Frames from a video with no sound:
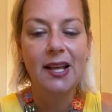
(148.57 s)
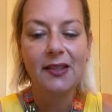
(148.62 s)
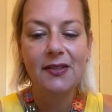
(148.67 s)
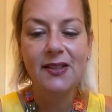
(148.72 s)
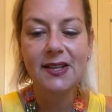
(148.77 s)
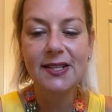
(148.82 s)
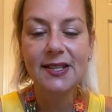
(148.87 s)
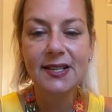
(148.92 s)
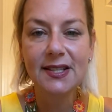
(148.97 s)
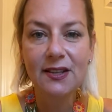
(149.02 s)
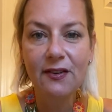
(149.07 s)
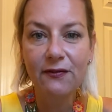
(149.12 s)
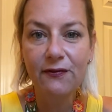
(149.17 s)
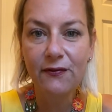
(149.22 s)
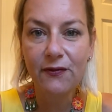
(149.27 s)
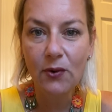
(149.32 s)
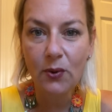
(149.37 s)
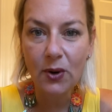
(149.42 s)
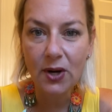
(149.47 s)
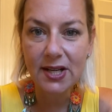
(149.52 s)
This is a
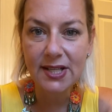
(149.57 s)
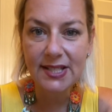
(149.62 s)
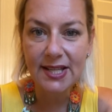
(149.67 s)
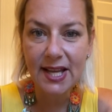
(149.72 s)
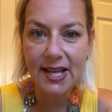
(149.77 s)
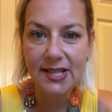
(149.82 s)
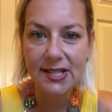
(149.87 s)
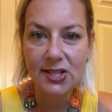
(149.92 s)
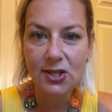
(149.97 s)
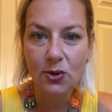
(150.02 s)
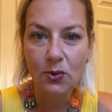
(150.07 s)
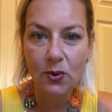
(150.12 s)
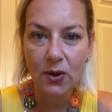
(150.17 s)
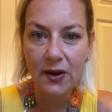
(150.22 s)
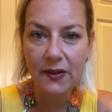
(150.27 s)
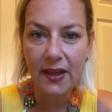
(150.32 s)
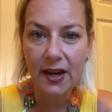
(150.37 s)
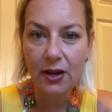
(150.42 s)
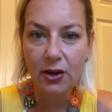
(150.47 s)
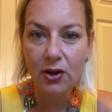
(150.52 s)
4-day tour
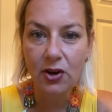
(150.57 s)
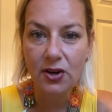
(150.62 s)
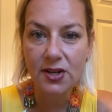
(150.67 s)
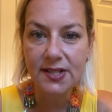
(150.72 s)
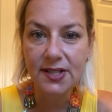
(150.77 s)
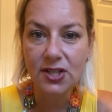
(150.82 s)
that occurs